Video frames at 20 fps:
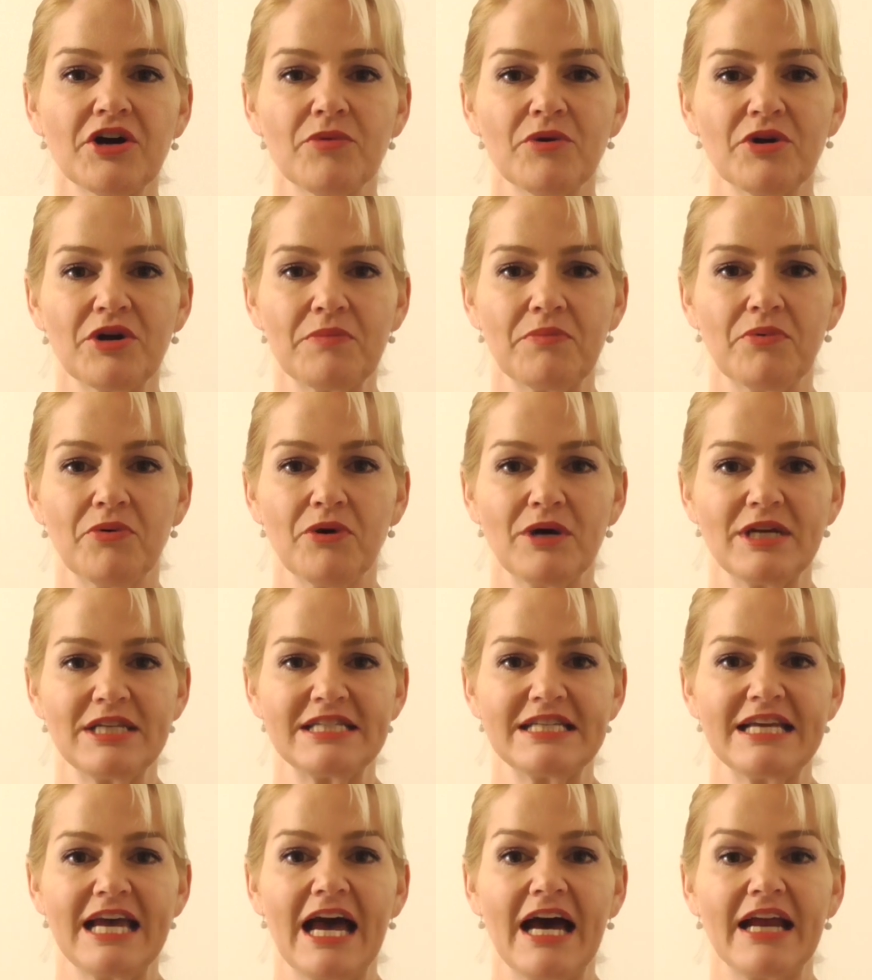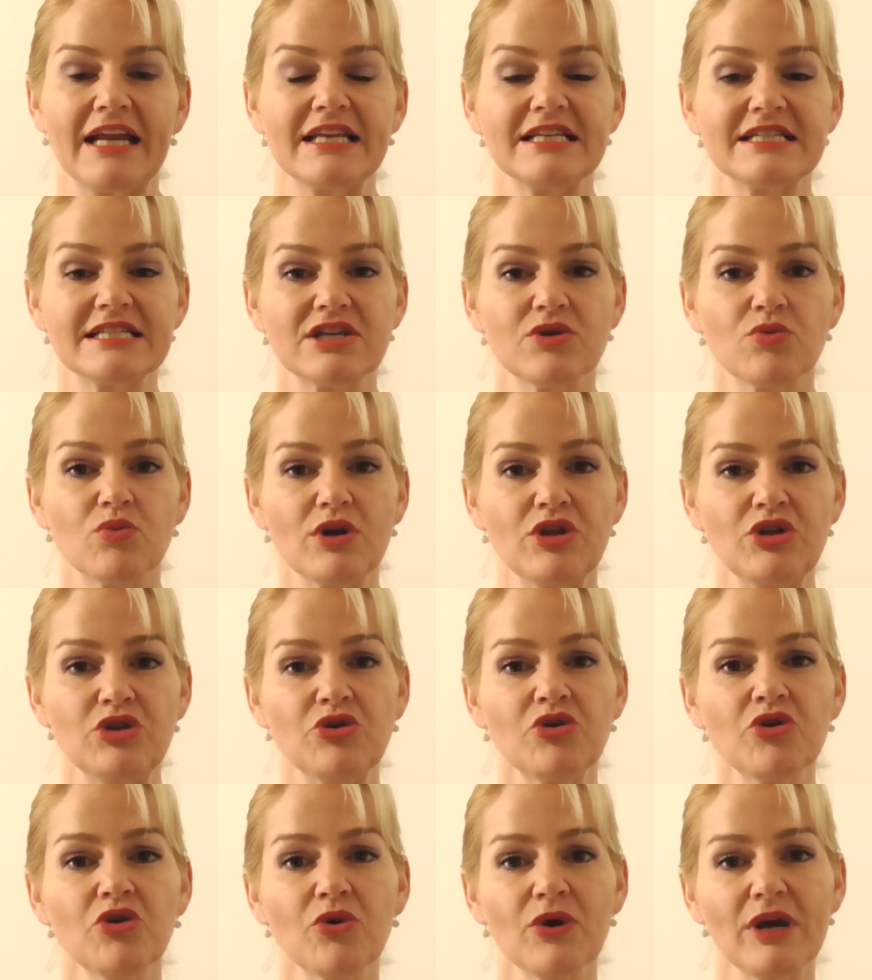I want to point out is that when
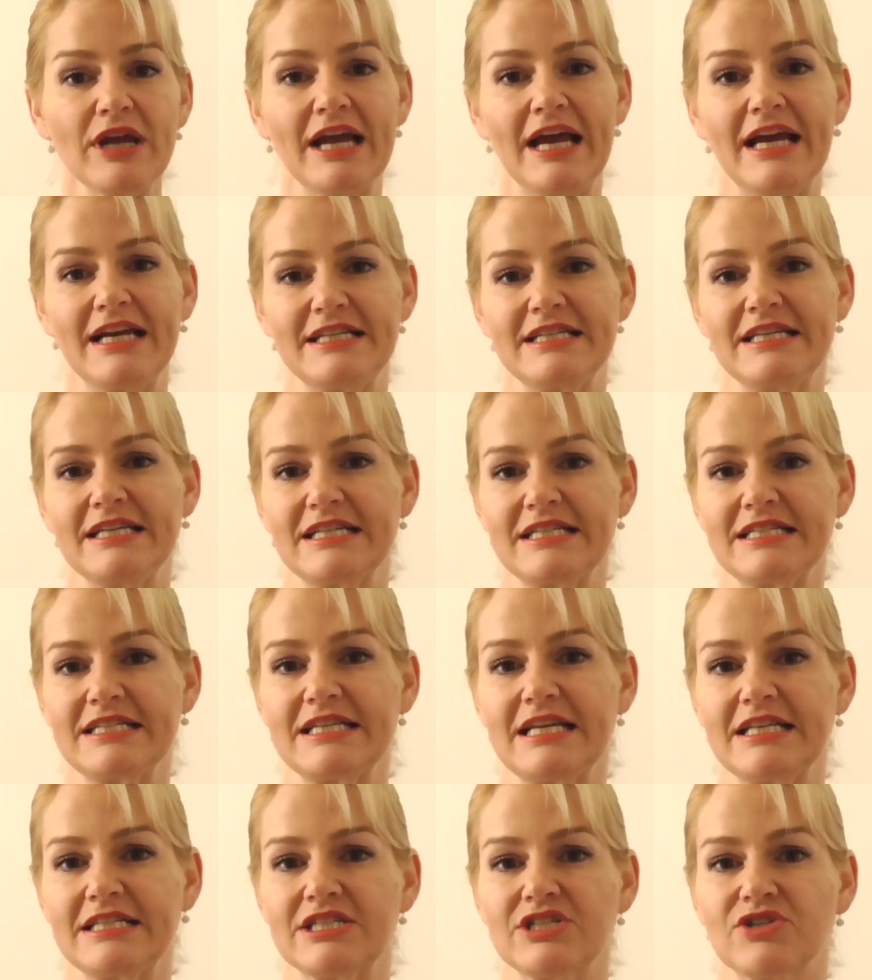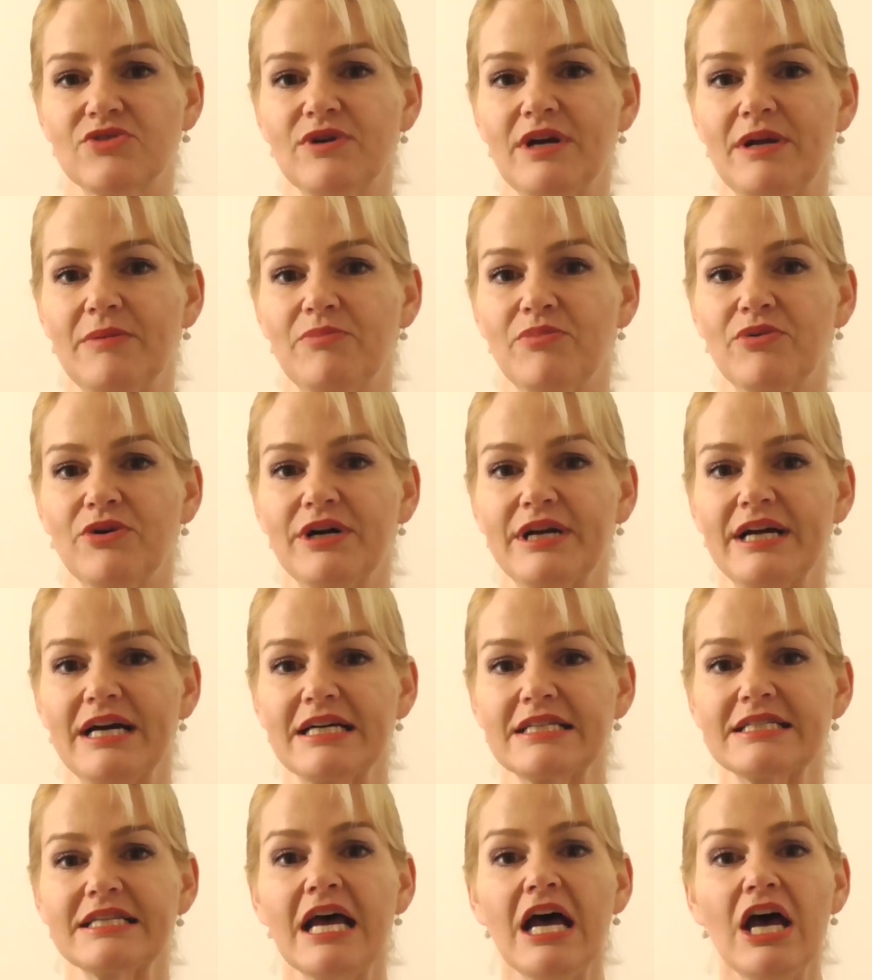you're creating sunscreen
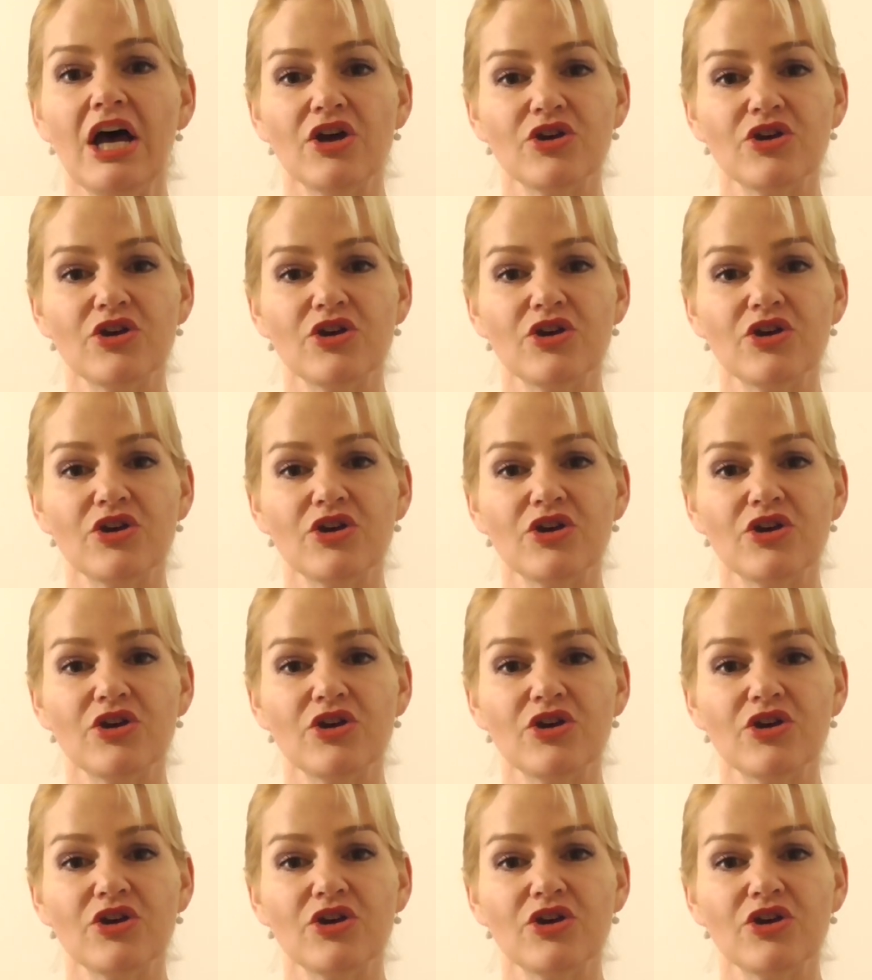products,